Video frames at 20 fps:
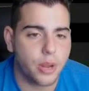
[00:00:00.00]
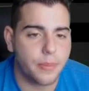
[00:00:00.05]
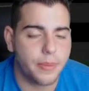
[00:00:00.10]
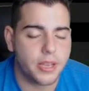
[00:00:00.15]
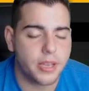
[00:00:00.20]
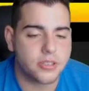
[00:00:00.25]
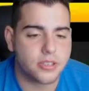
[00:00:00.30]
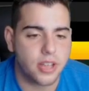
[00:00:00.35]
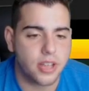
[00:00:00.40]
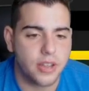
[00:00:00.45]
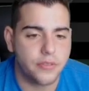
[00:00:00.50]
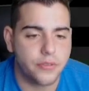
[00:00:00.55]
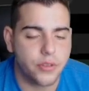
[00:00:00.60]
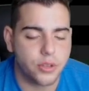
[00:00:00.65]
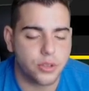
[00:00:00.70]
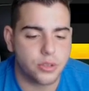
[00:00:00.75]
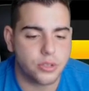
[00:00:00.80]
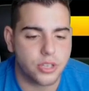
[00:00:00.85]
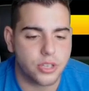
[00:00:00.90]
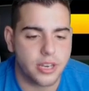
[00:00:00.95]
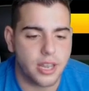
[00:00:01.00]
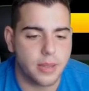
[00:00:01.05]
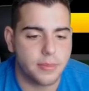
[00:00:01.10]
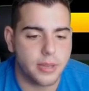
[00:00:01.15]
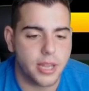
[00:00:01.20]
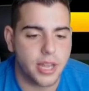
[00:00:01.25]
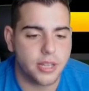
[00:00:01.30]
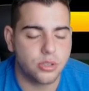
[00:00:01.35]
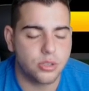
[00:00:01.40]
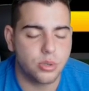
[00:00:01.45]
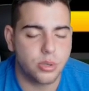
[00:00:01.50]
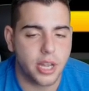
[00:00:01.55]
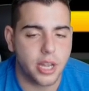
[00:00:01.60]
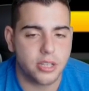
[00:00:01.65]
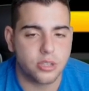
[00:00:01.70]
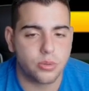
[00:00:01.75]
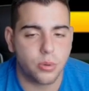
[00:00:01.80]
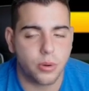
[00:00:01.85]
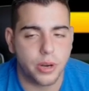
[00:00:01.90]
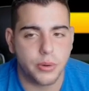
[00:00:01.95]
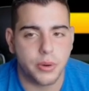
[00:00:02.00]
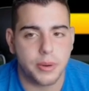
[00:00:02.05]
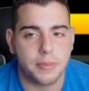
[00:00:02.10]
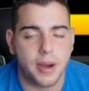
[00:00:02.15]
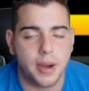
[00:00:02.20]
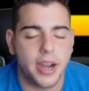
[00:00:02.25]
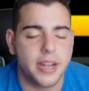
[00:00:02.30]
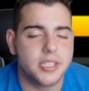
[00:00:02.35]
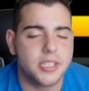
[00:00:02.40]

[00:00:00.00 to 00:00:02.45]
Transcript: the best snipe filters in NBA 2K21 my